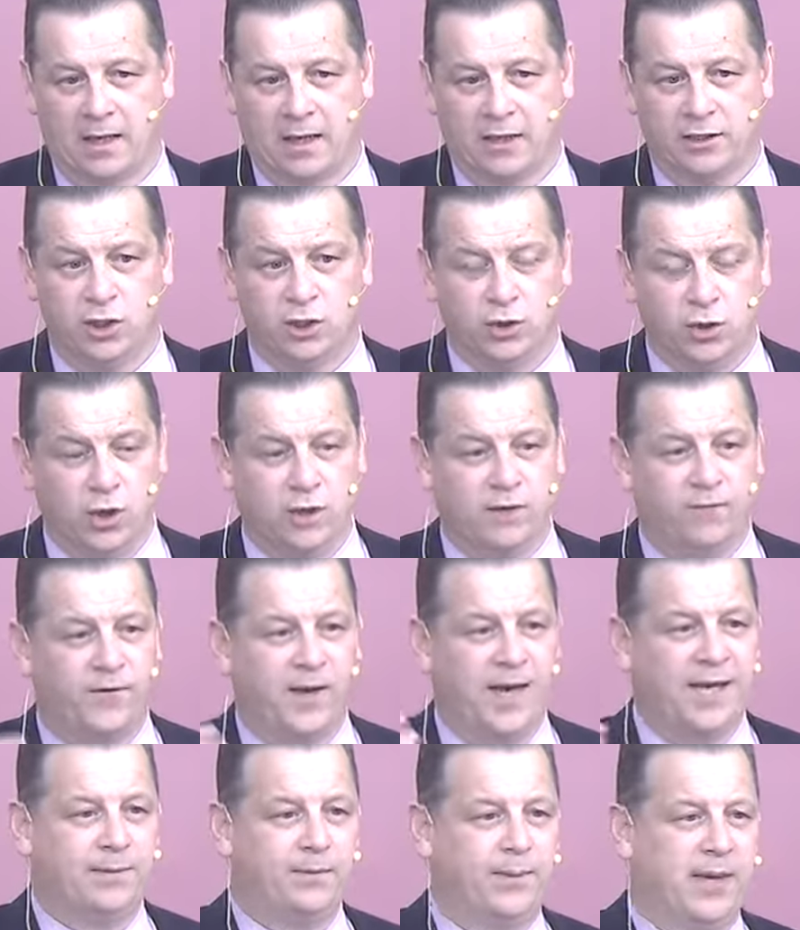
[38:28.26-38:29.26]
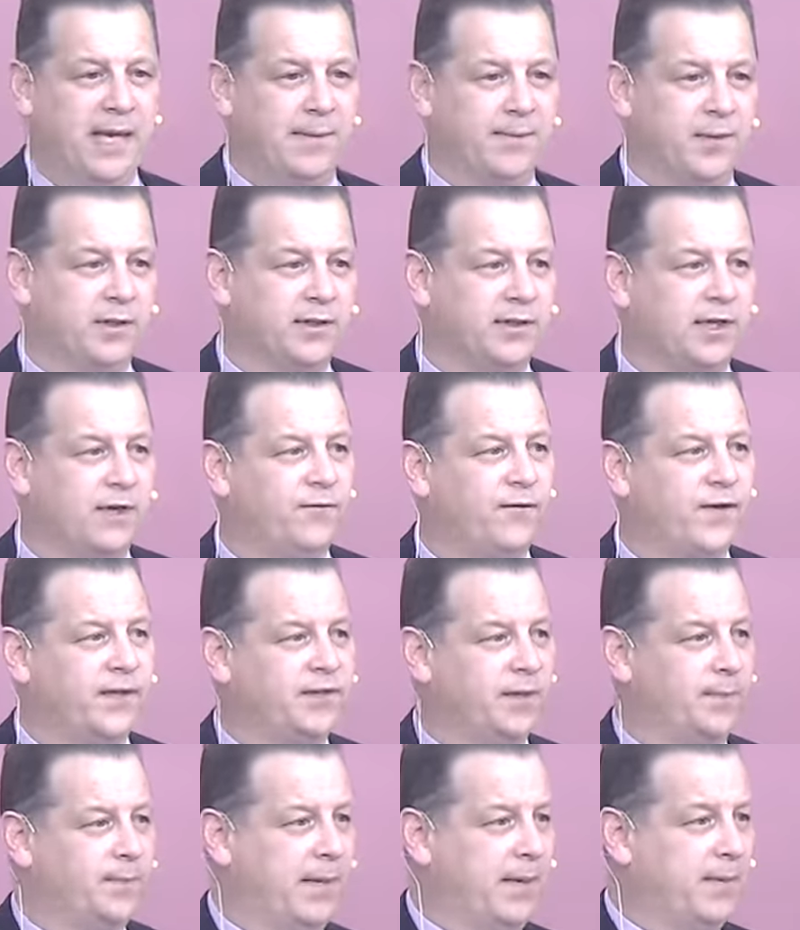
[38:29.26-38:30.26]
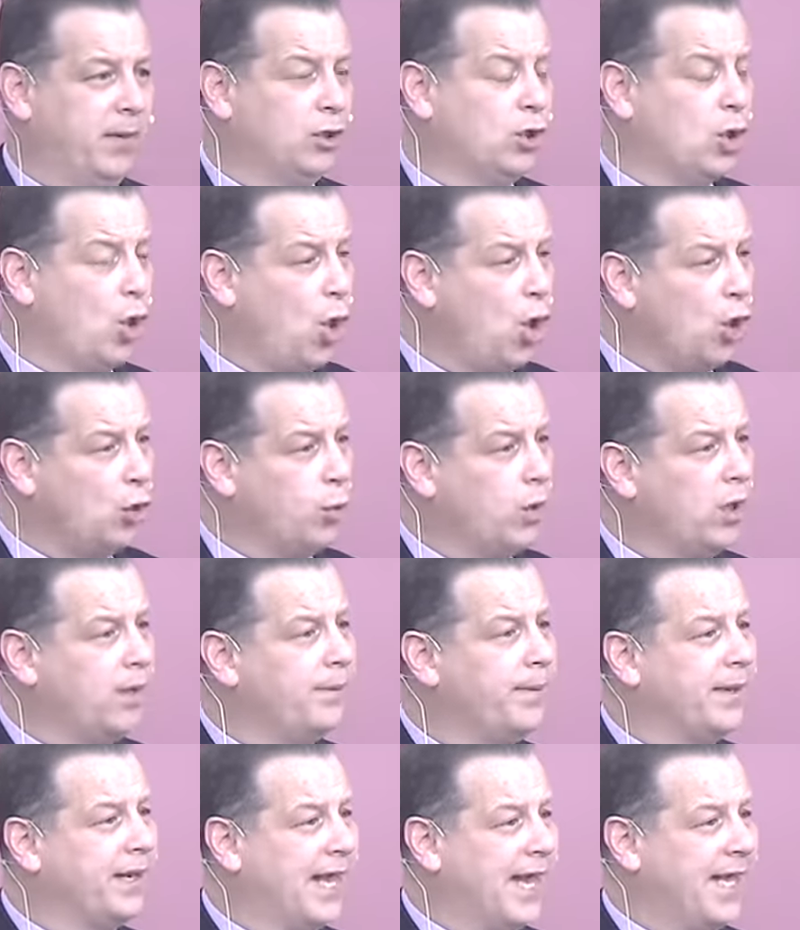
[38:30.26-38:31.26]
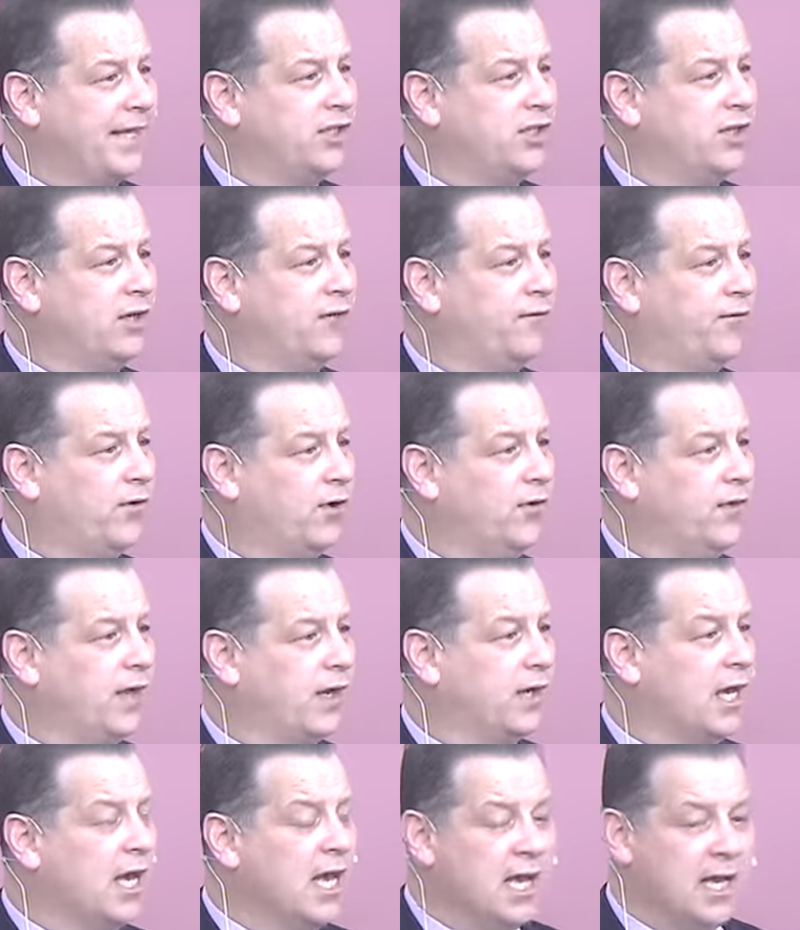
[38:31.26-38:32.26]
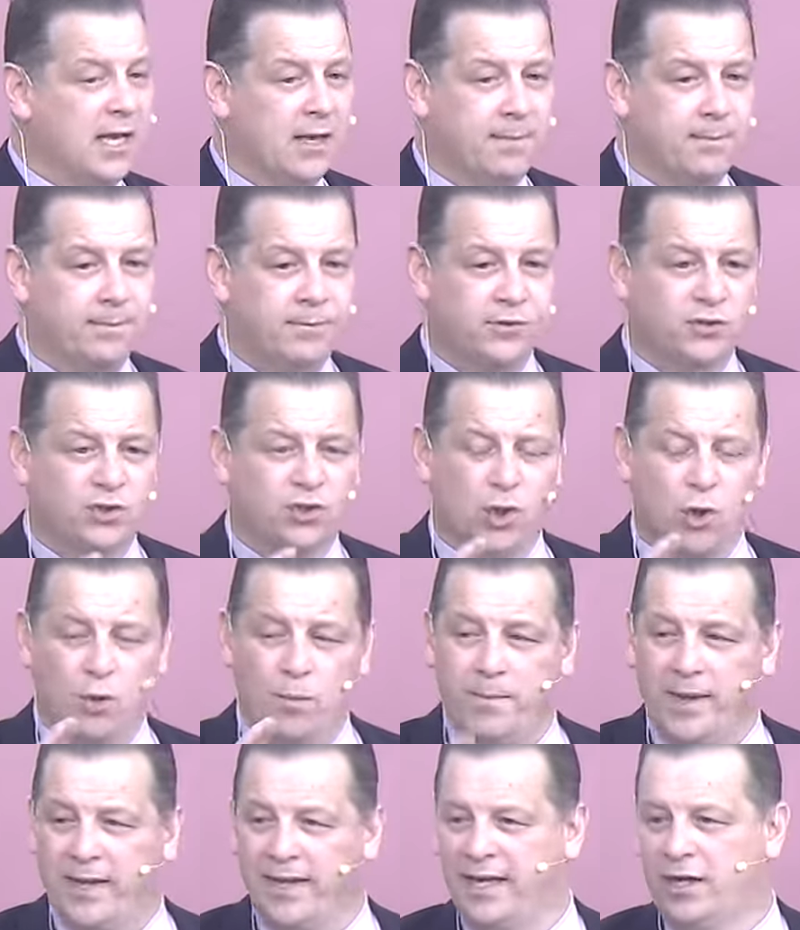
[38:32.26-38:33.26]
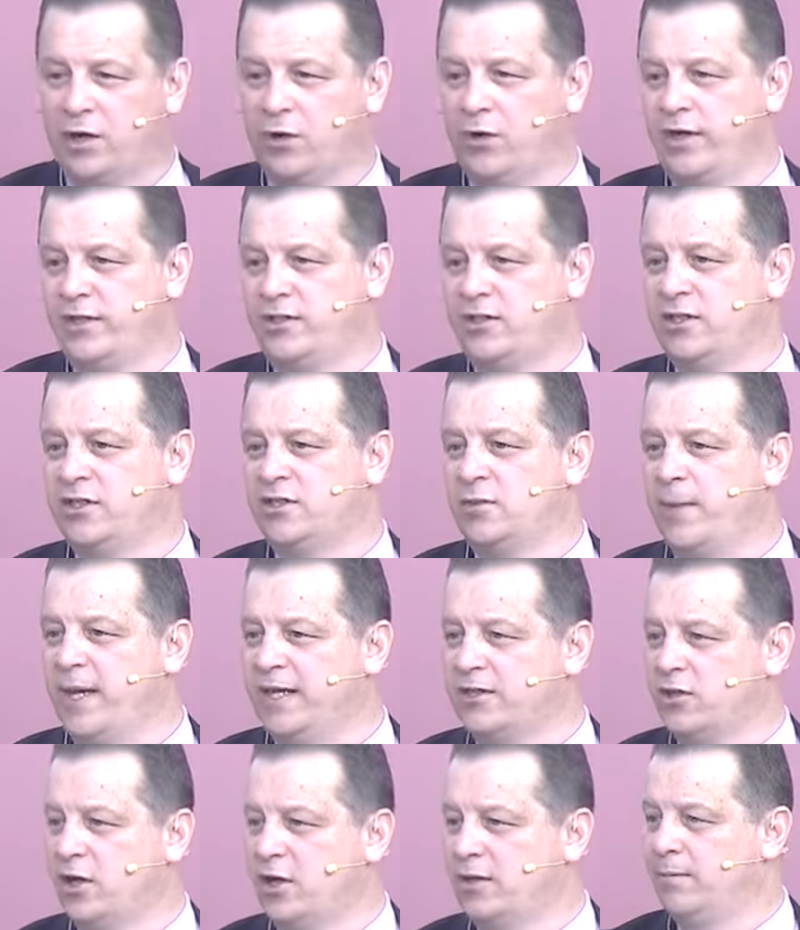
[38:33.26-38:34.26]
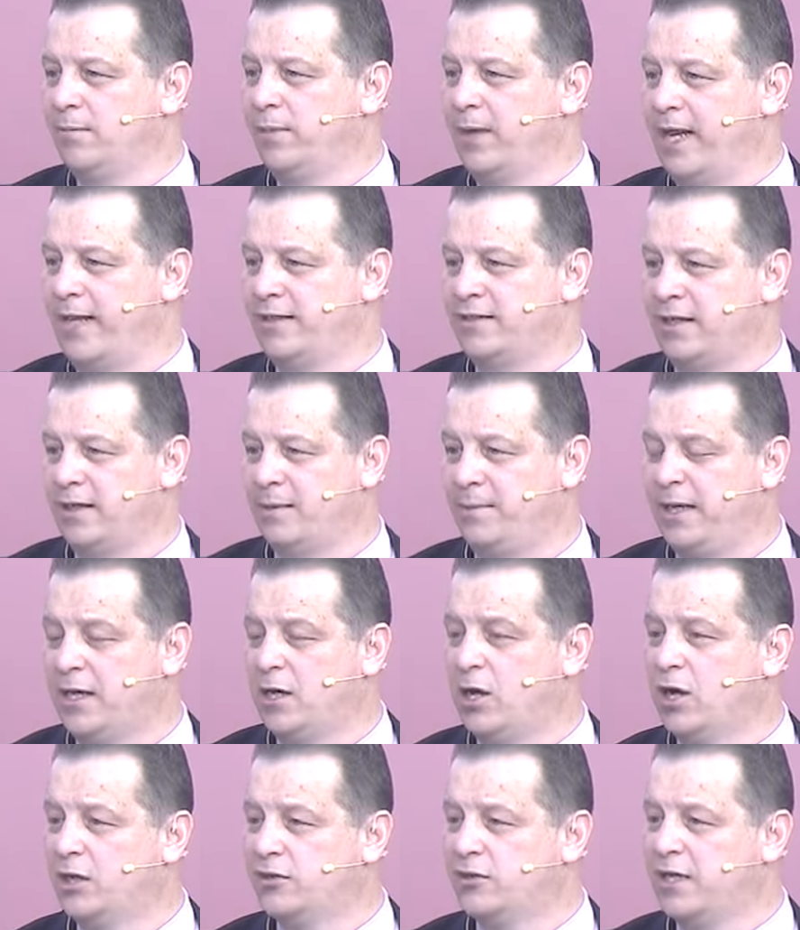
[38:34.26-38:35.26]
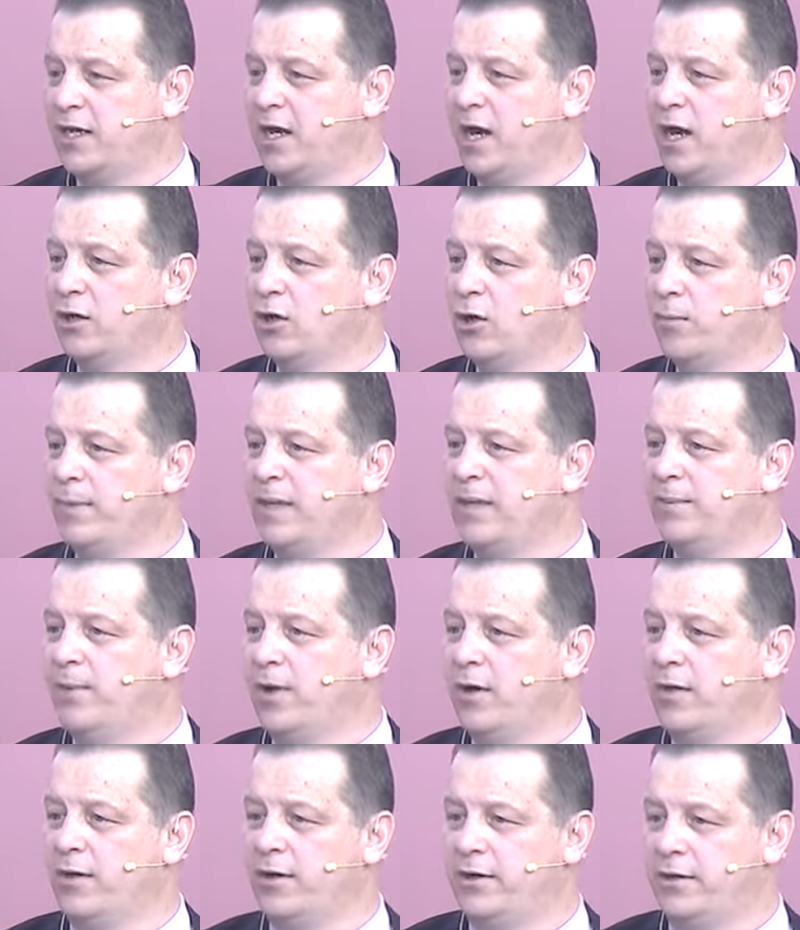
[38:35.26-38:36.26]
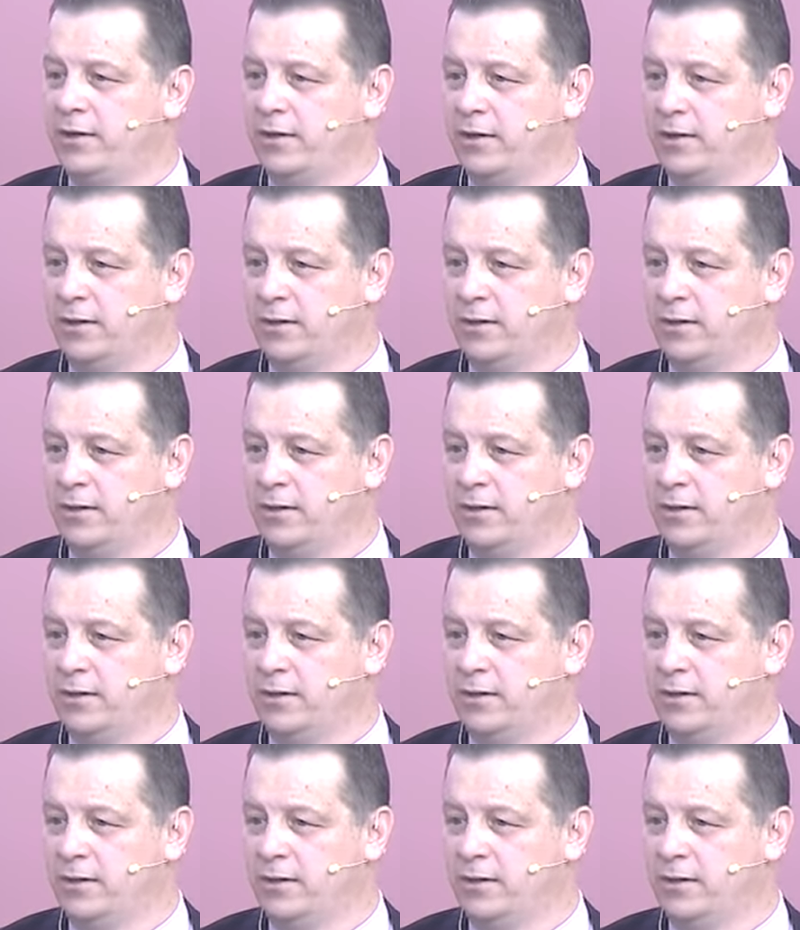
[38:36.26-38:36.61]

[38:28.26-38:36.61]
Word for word: and you do invite people and you visit people, God will bless you for that. So many Christians miss out on blessing because they cannot be bothered